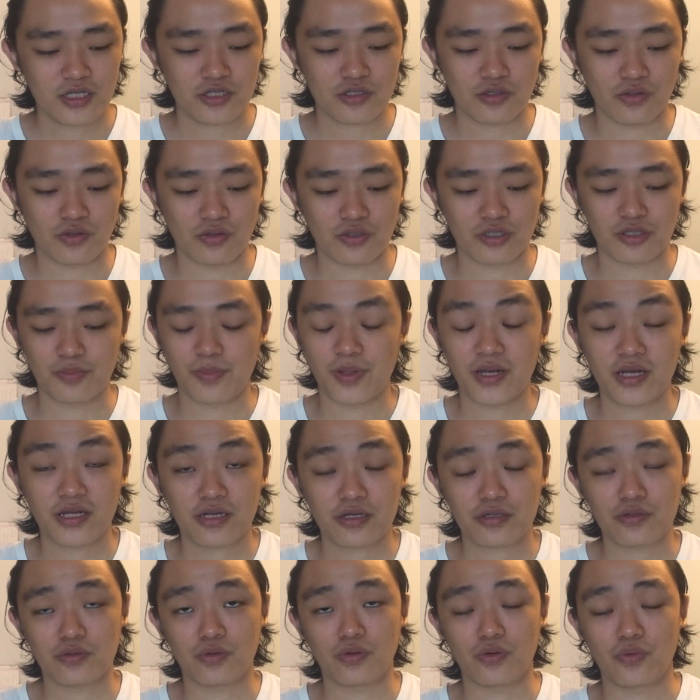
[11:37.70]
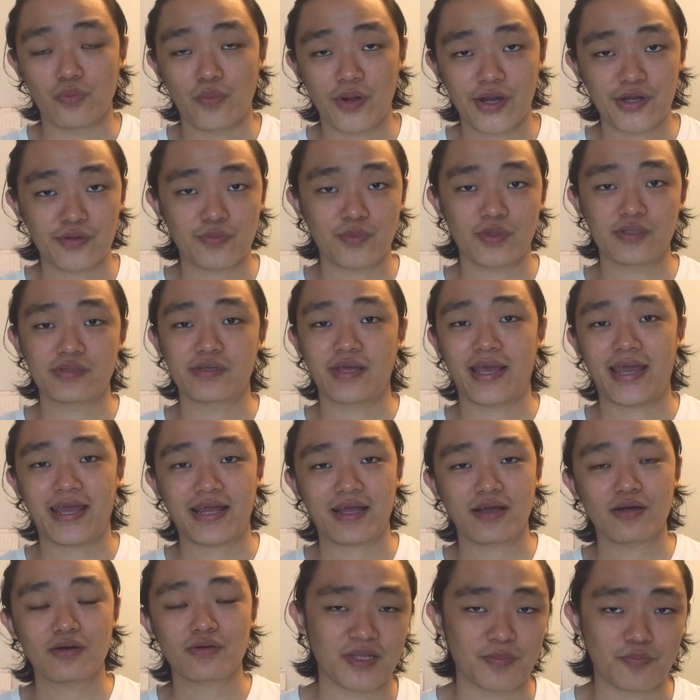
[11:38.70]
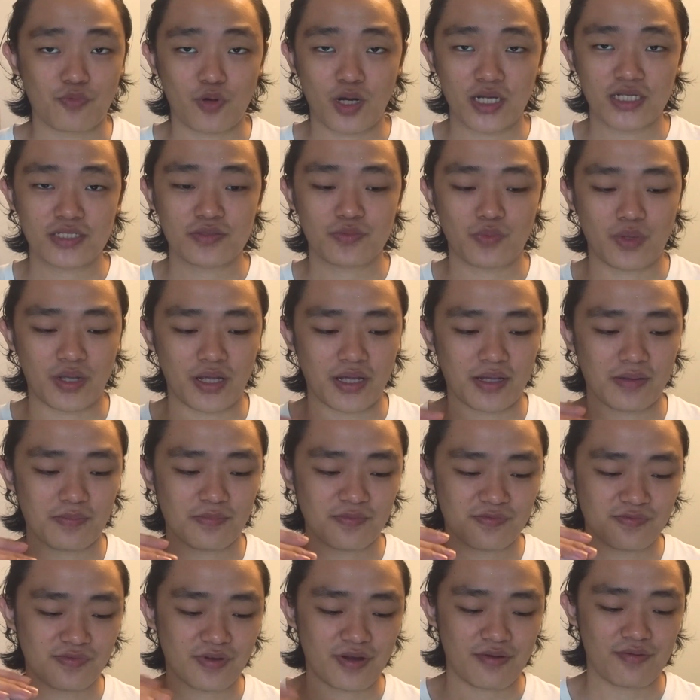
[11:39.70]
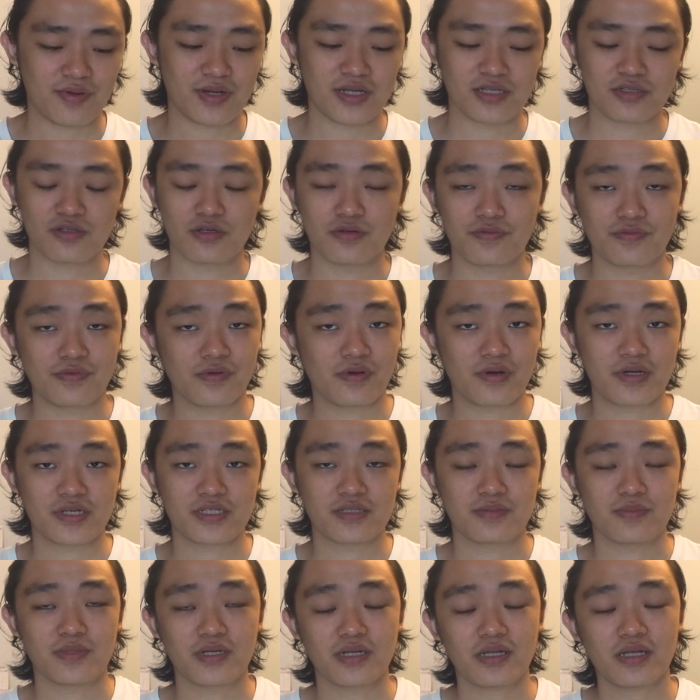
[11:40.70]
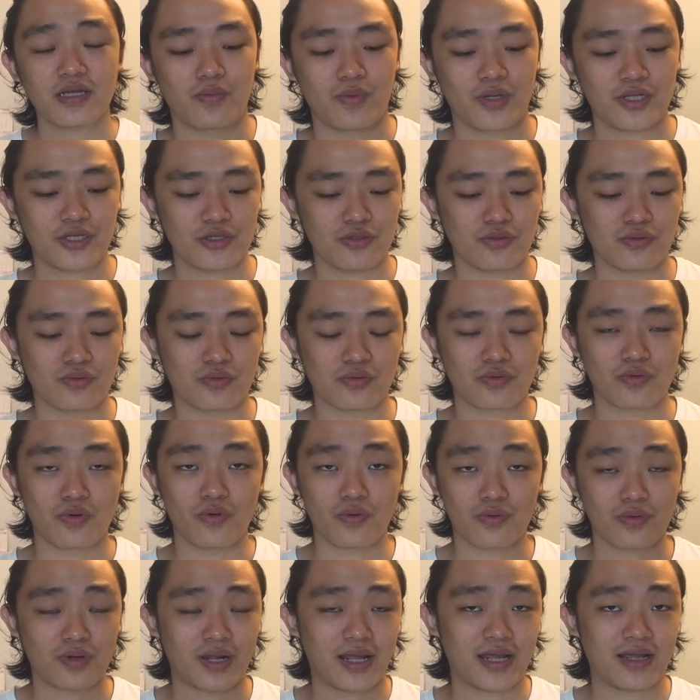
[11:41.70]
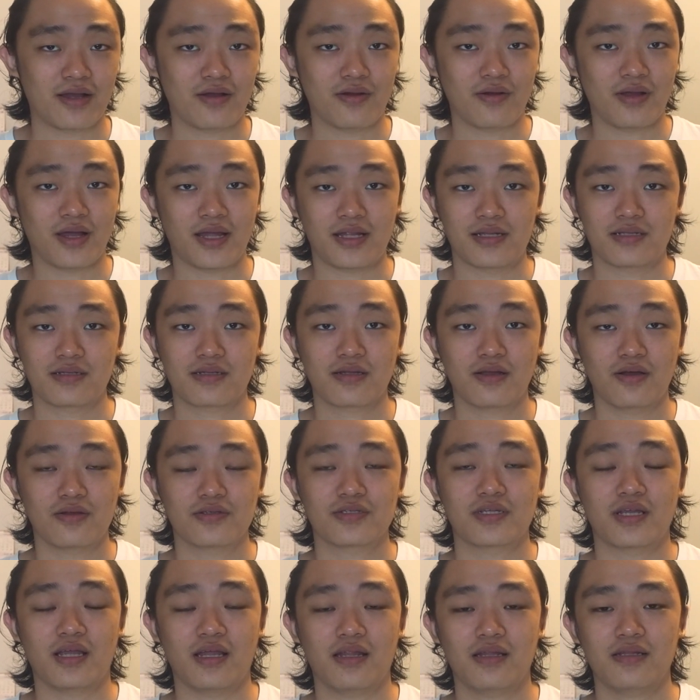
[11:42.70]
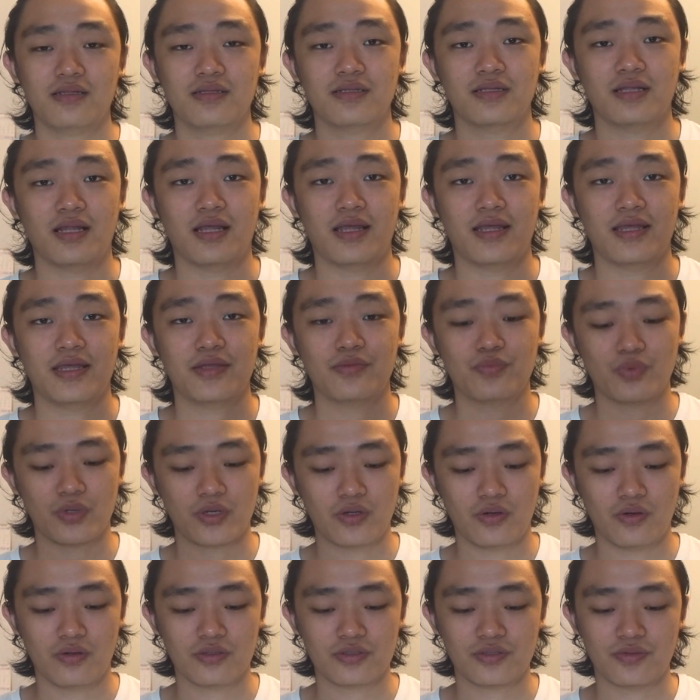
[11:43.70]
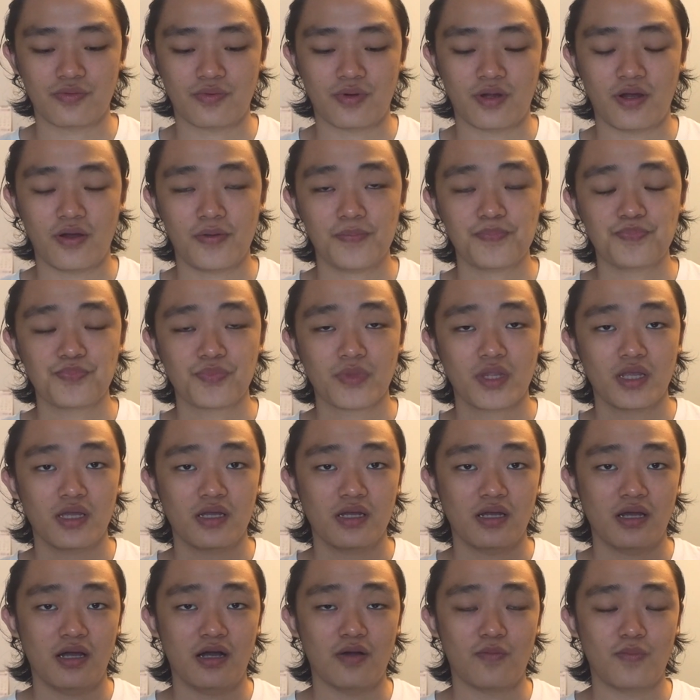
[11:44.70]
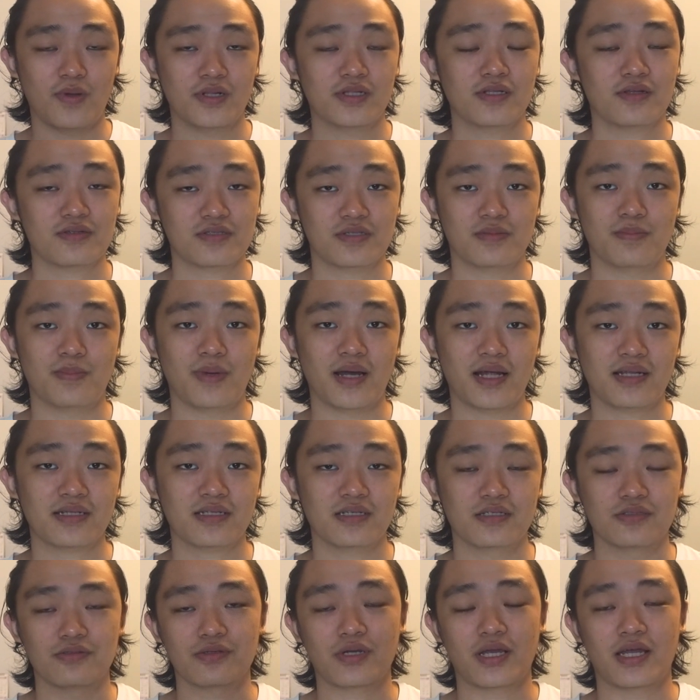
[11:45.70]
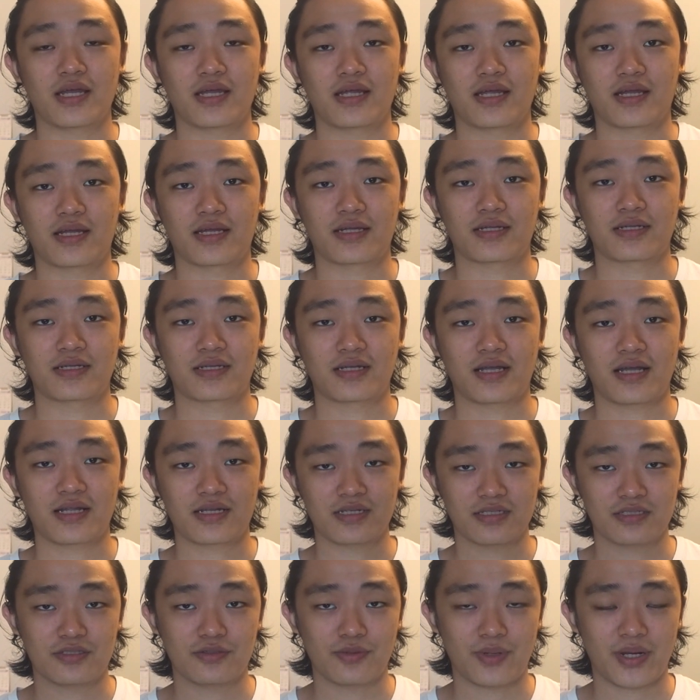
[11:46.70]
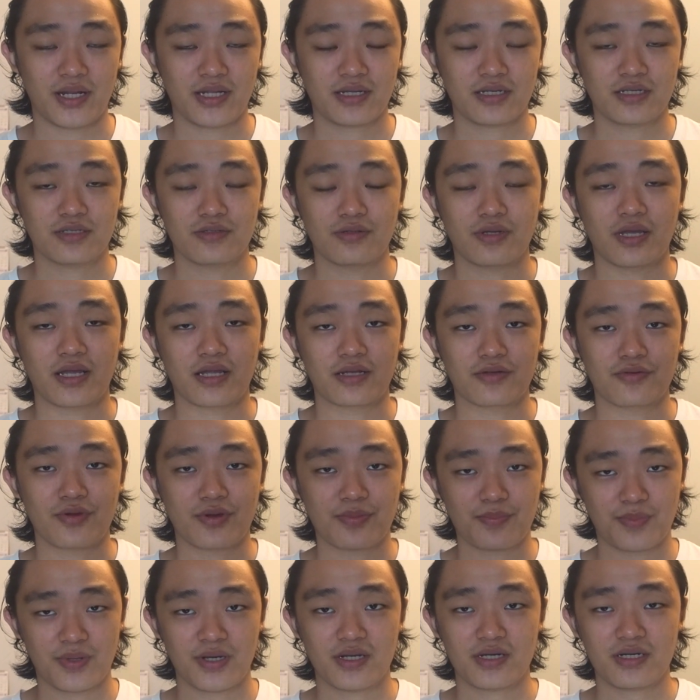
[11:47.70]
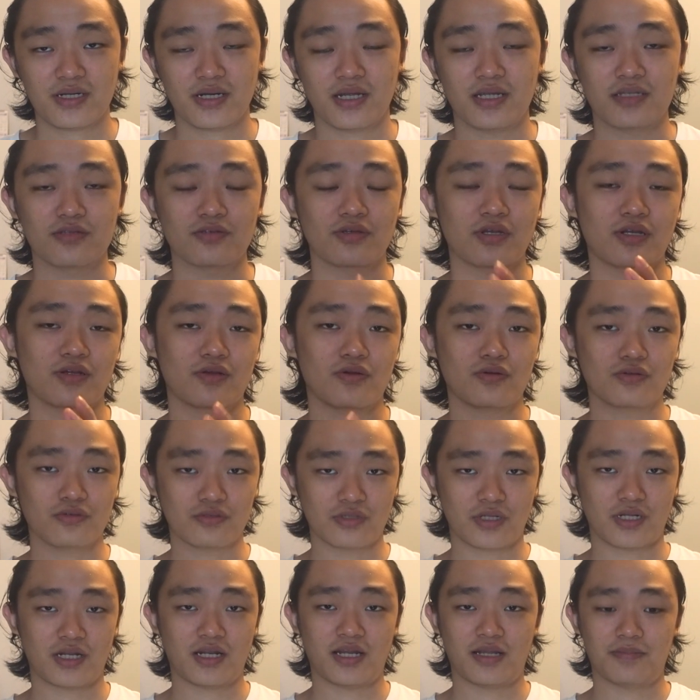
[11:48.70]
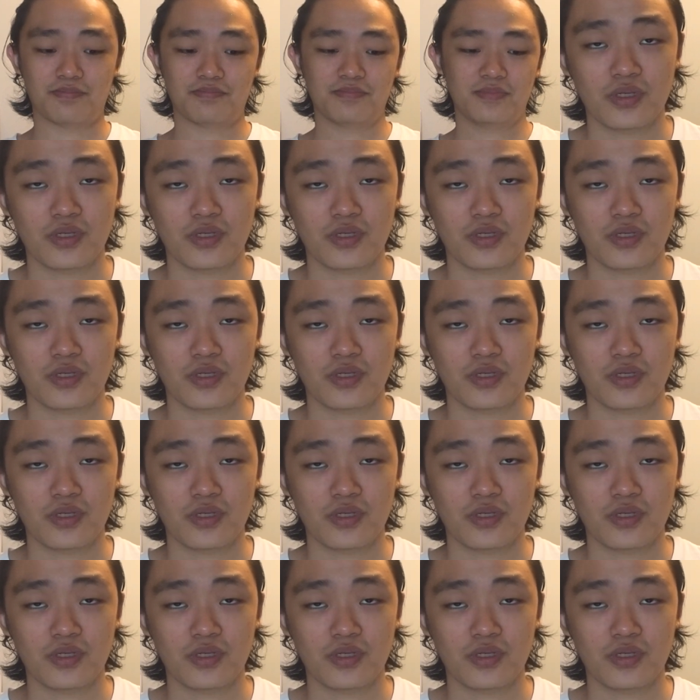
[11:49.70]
So depending on where you want to hang out, the price will vary. So for example, when you go night out at Khao San, like it will cost around 1000 baht. You can get a drink, you can drink beer and you can go to the club.